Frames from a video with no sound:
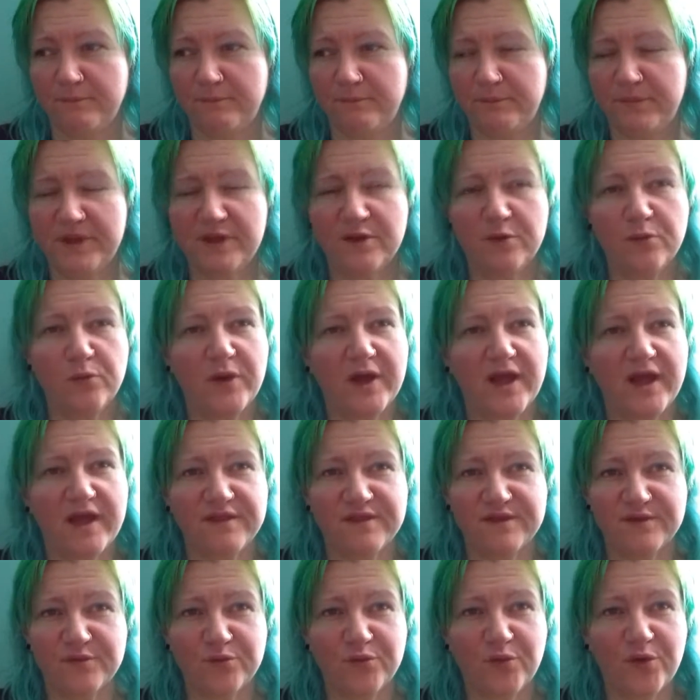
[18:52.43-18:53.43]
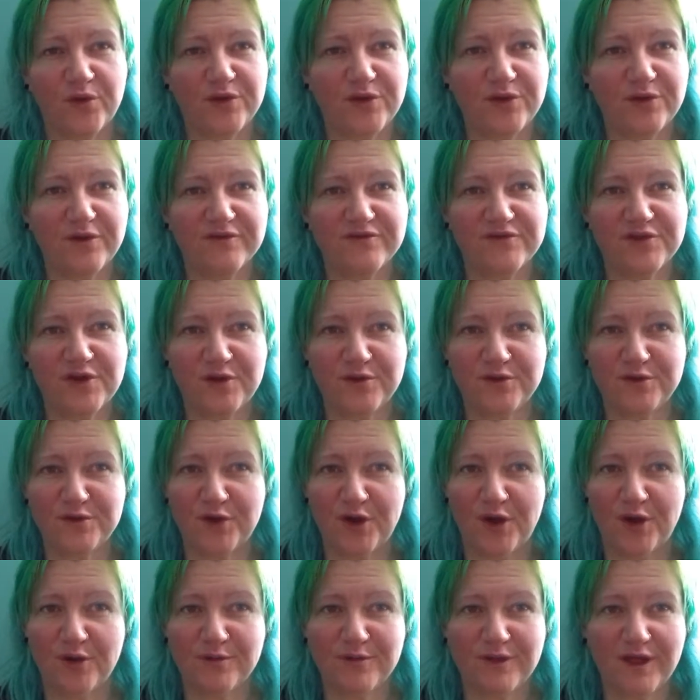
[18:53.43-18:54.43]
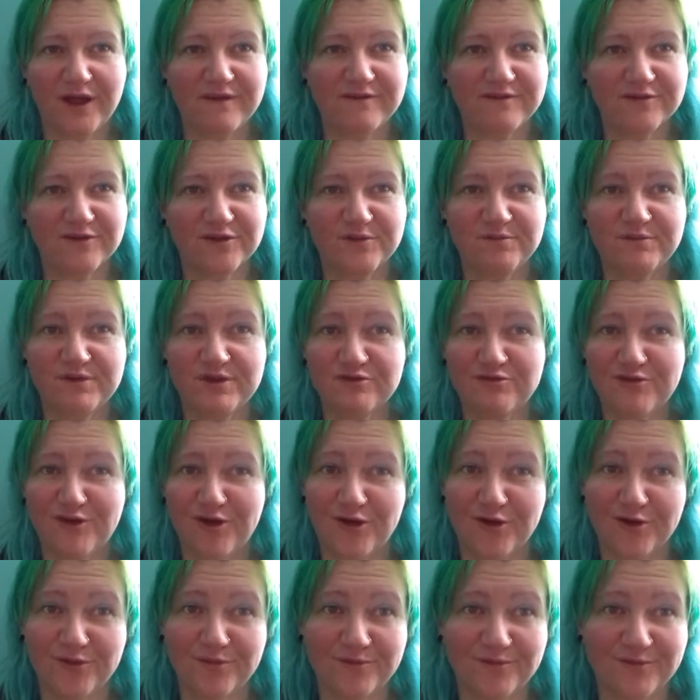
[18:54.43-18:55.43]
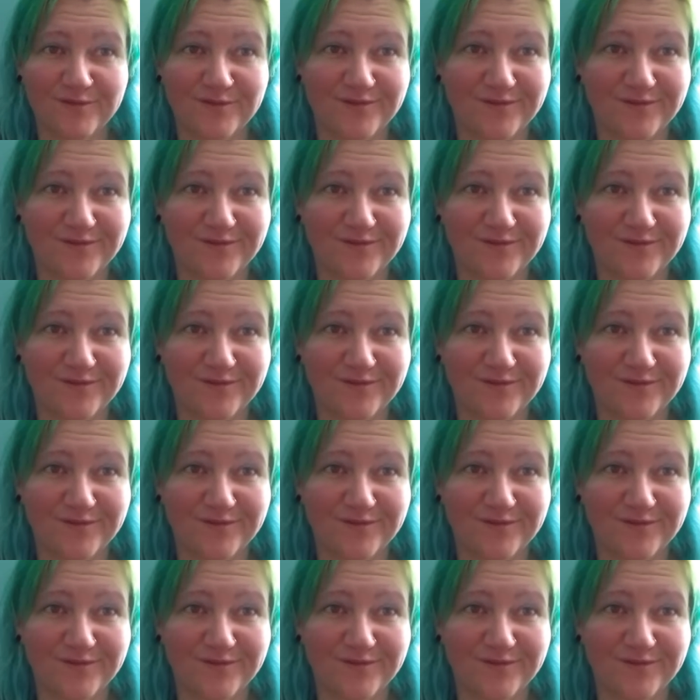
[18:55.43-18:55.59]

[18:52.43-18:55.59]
be aware that what you have known your whole life could be wrong.